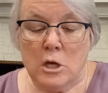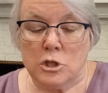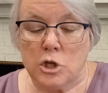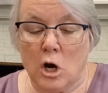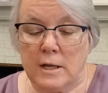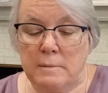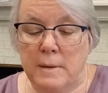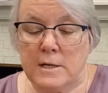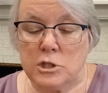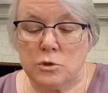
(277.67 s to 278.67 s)
Charlie
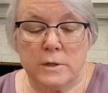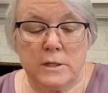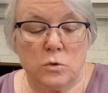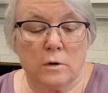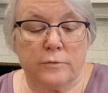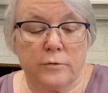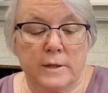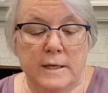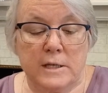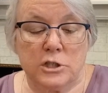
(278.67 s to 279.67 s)
made a screen door for the
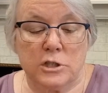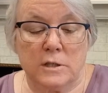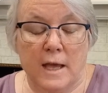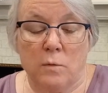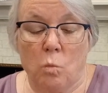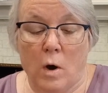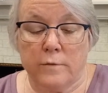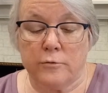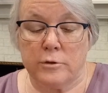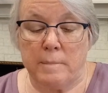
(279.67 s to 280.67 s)
kitchen and one
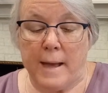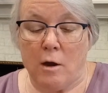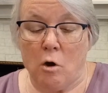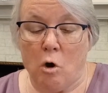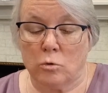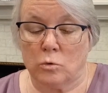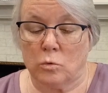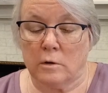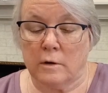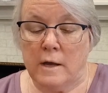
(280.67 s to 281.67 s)
for the back hall
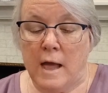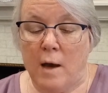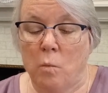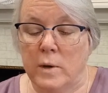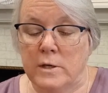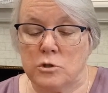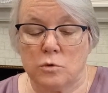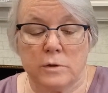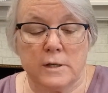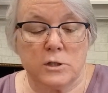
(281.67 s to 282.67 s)
door, and window
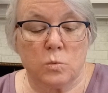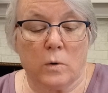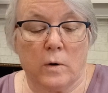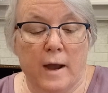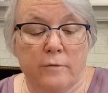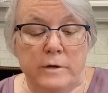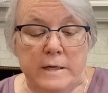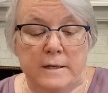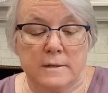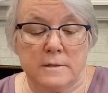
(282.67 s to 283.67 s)
screens wherever
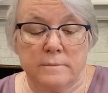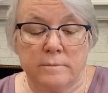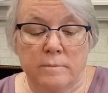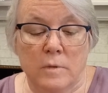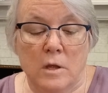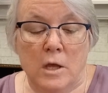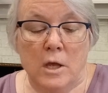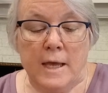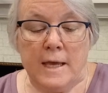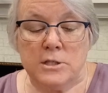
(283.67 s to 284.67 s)
needed.
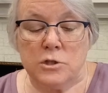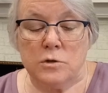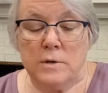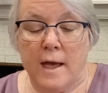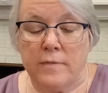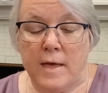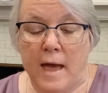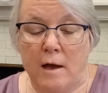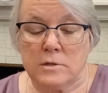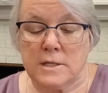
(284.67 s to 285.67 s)
He soon had the
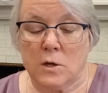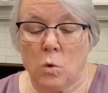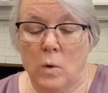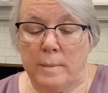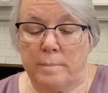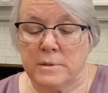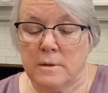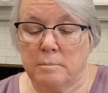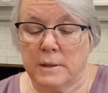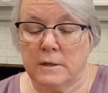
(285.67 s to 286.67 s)
house equipped,
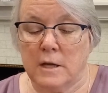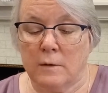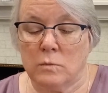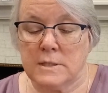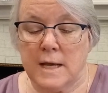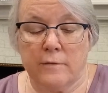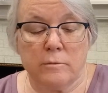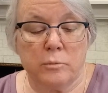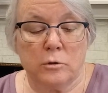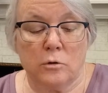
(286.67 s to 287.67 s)
but none was
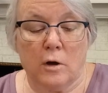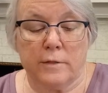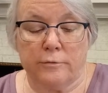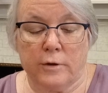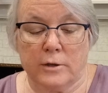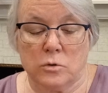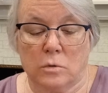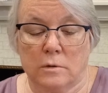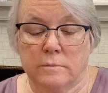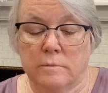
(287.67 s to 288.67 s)
ever put on the front
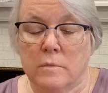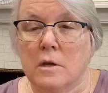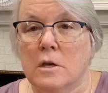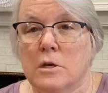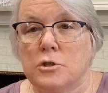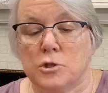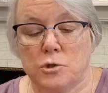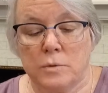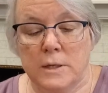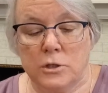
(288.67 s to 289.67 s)
door.
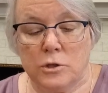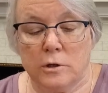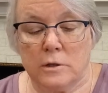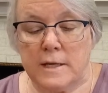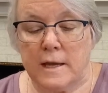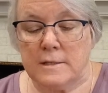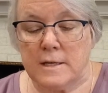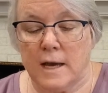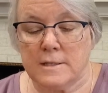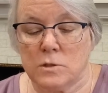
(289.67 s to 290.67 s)
Street dirt and
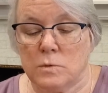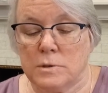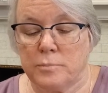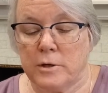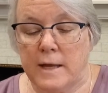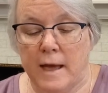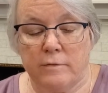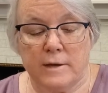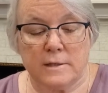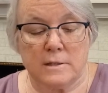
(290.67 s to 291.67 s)
dust was pretty
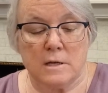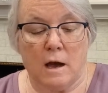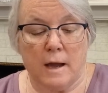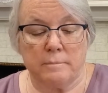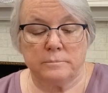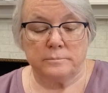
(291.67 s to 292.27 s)
heavy at the time.